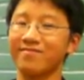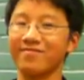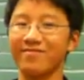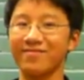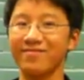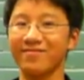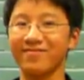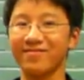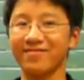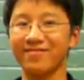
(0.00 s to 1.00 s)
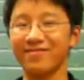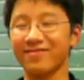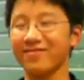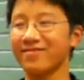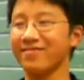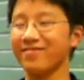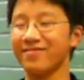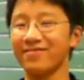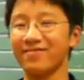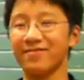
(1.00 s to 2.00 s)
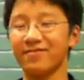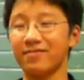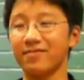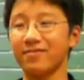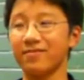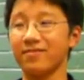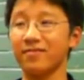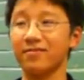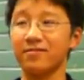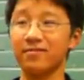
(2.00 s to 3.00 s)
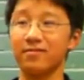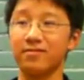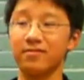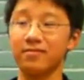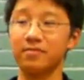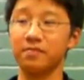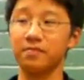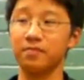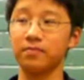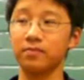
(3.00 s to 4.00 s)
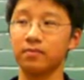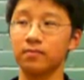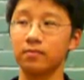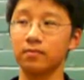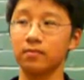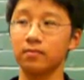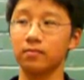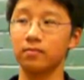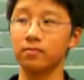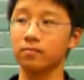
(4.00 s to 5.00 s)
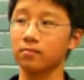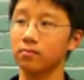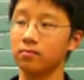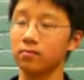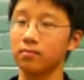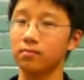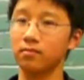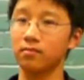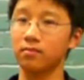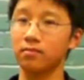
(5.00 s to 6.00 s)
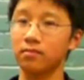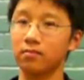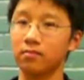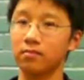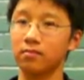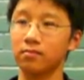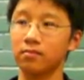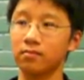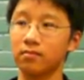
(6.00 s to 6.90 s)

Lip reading: (silent)